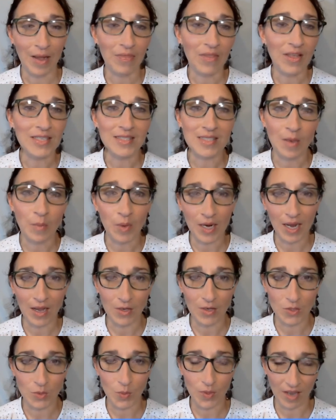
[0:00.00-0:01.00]
unless someone
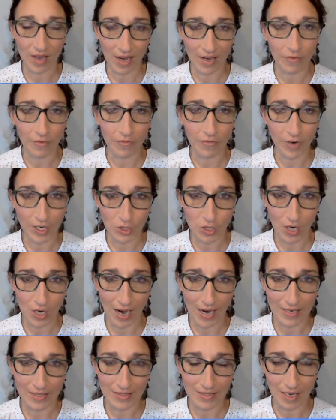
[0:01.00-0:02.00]
else with kind of fresh
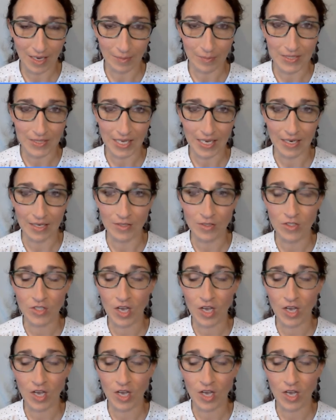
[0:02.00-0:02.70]
eyes comes in.